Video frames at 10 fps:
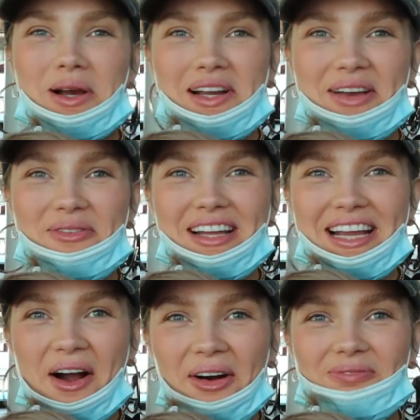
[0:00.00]
to a new
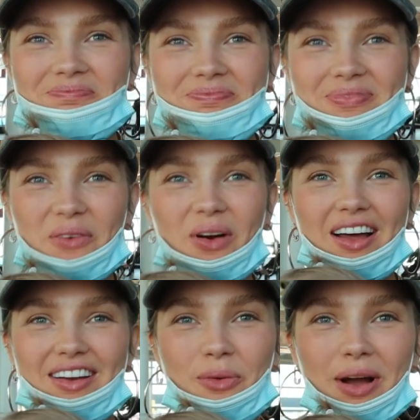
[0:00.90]
video. We're
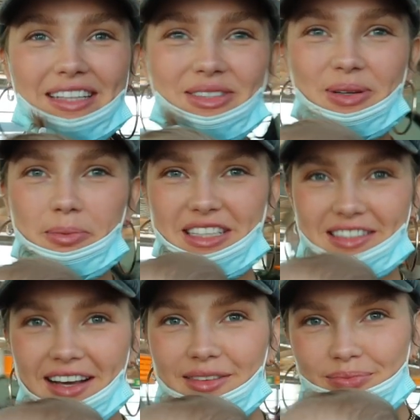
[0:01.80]
on our way to
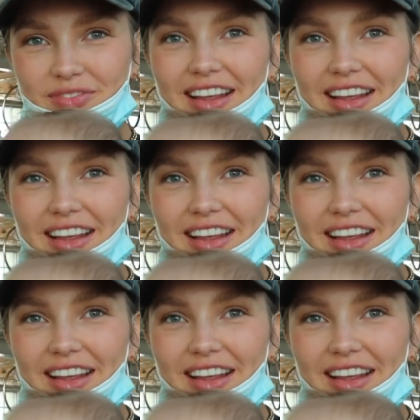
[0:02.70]
Ibiza